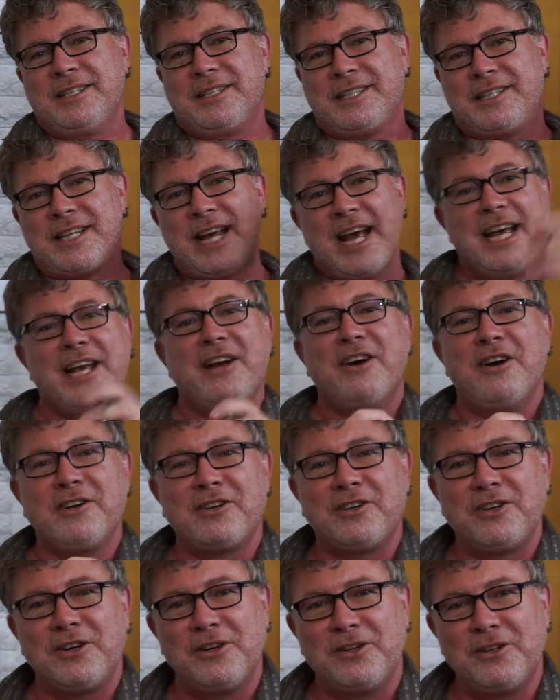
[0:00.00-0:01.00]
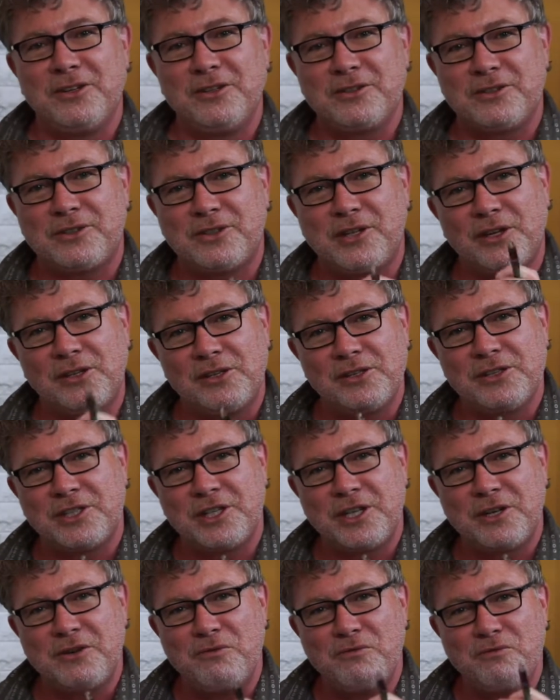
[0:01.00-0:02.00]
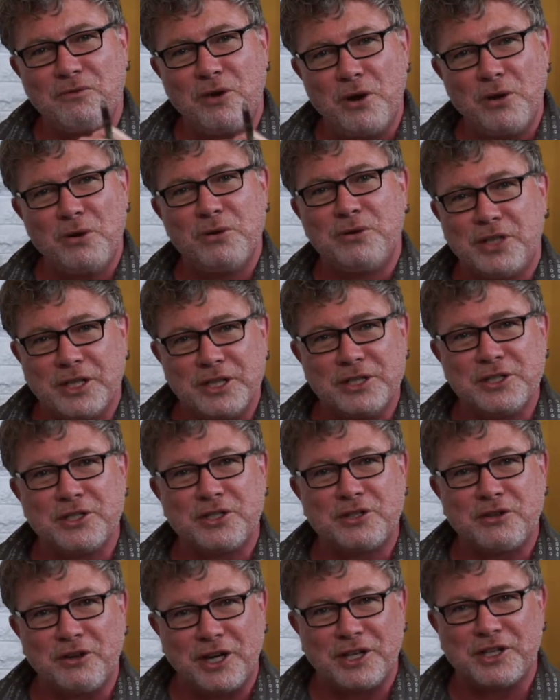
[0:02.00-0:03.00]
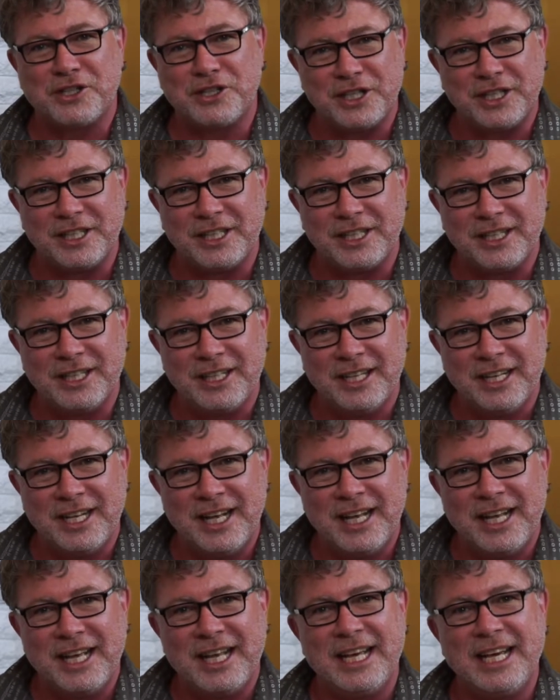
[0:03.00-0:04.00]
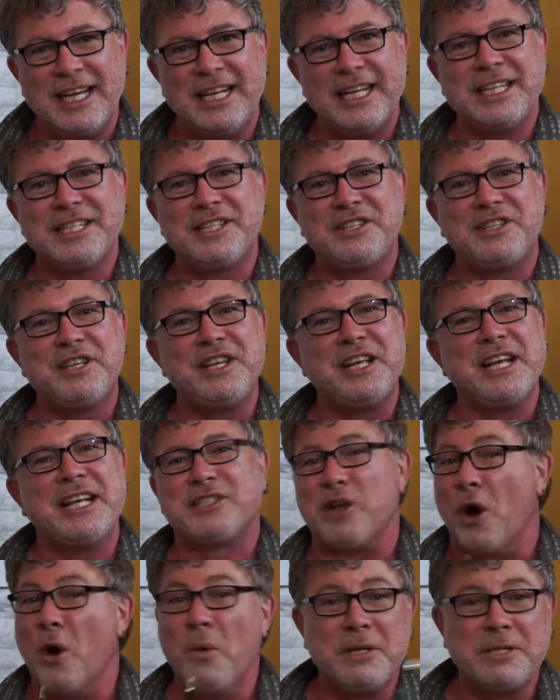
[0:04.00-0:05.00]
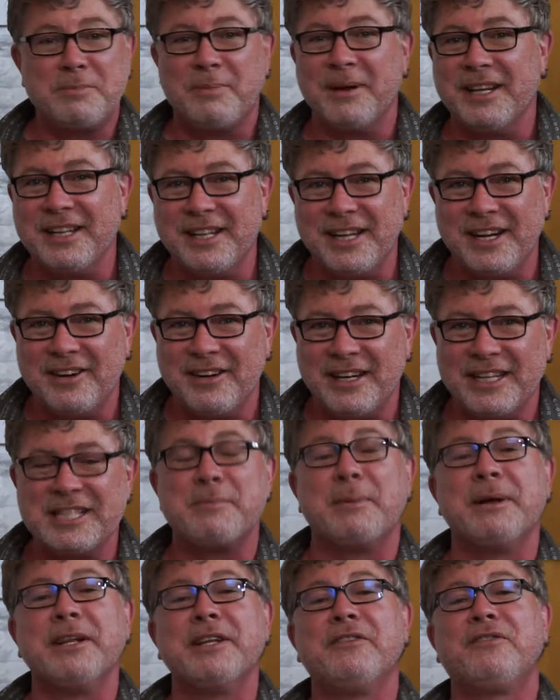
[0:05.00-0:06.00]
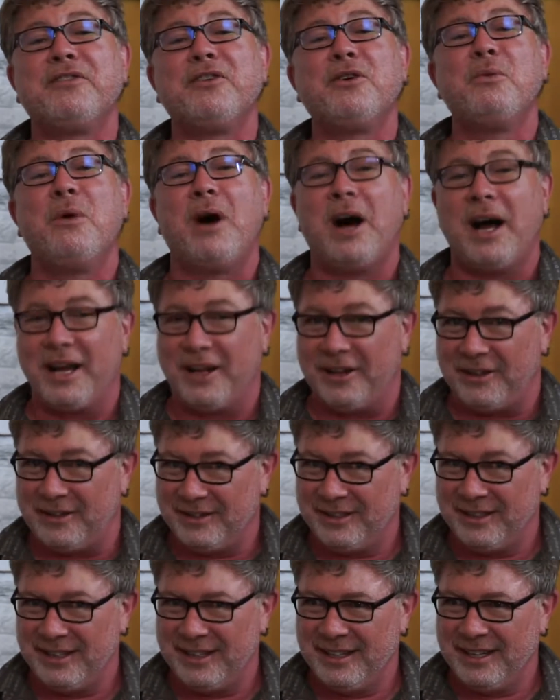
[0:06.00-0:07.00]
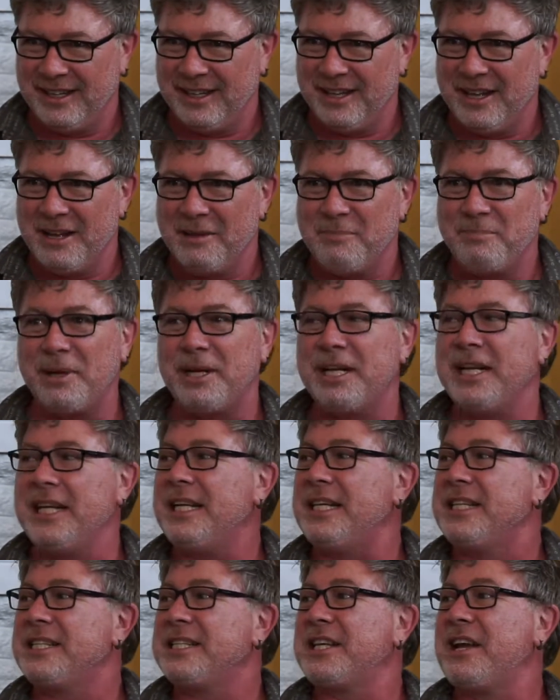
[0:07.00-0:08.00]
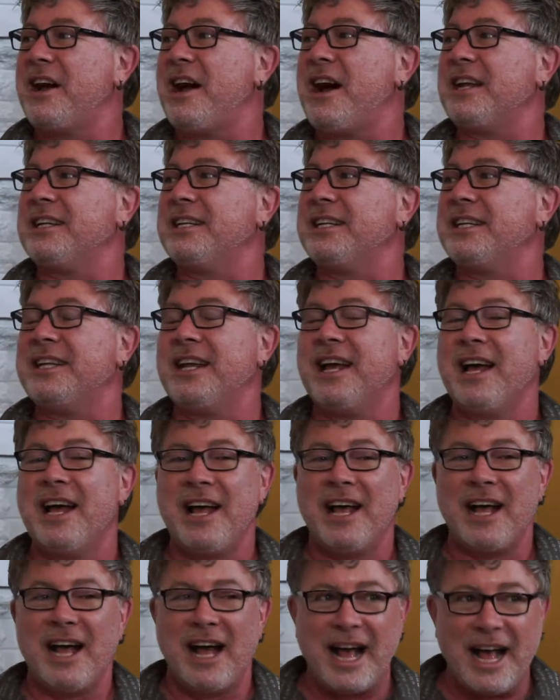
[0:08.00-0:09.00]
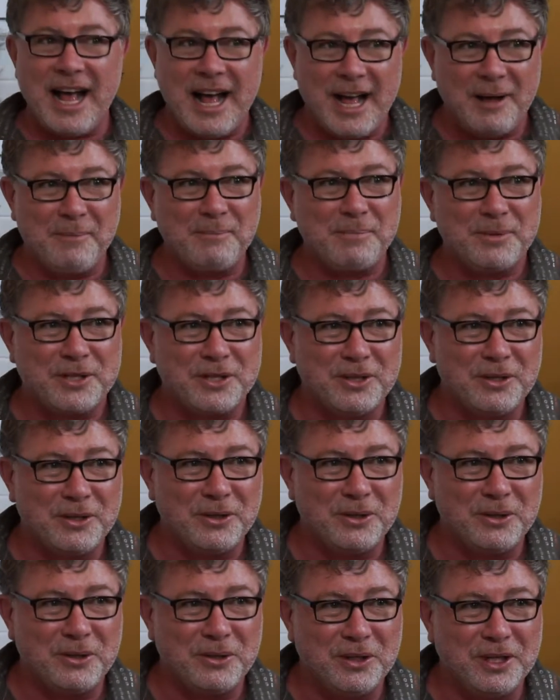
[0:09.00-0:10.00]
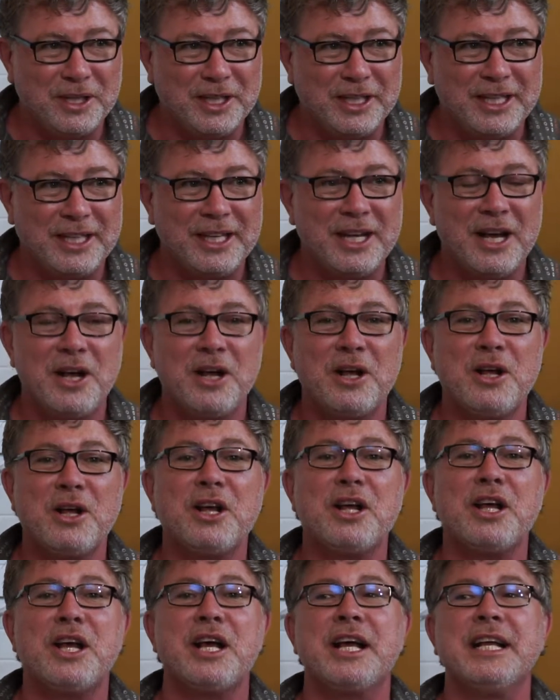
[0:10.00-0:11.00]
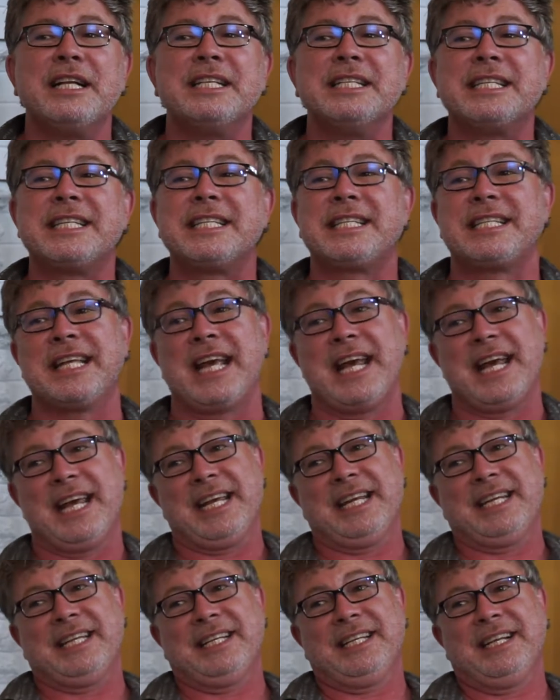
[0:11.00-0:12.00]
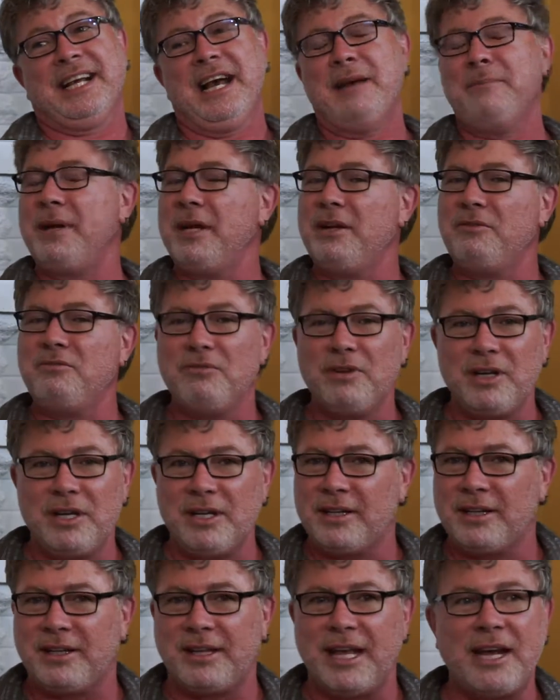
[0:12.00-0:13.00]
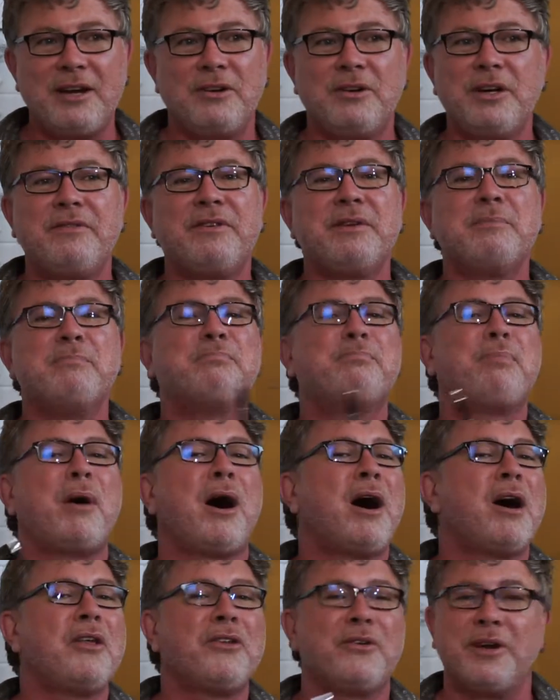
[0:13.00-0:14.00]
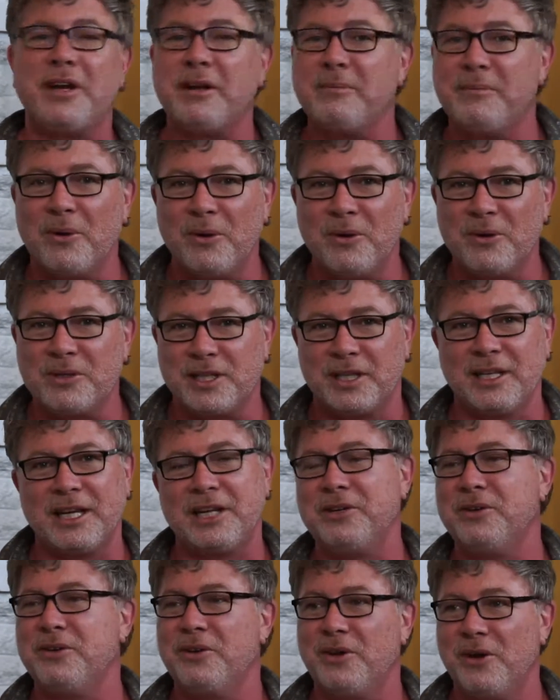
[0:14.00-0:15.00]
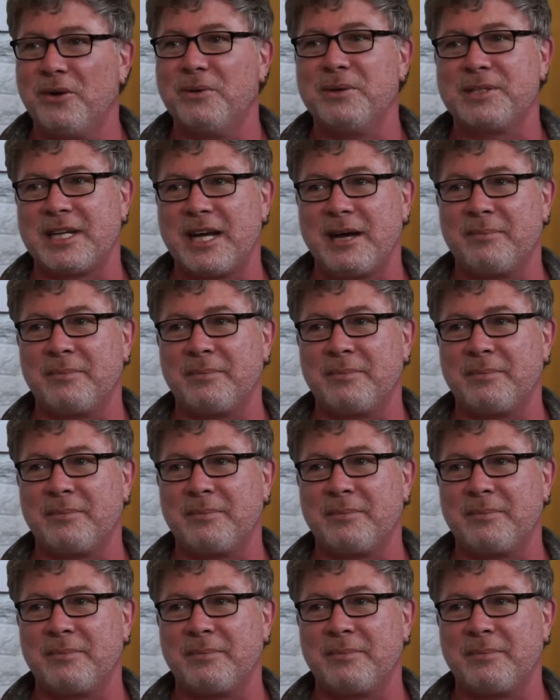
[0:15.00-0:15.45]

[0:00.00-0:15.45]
Say Uncle Tulsa Road Construction. It is. It's always been there, and it's been there for a while, but it has gotten absolutely insane. I mean, they don't even bother anymore to let you know what's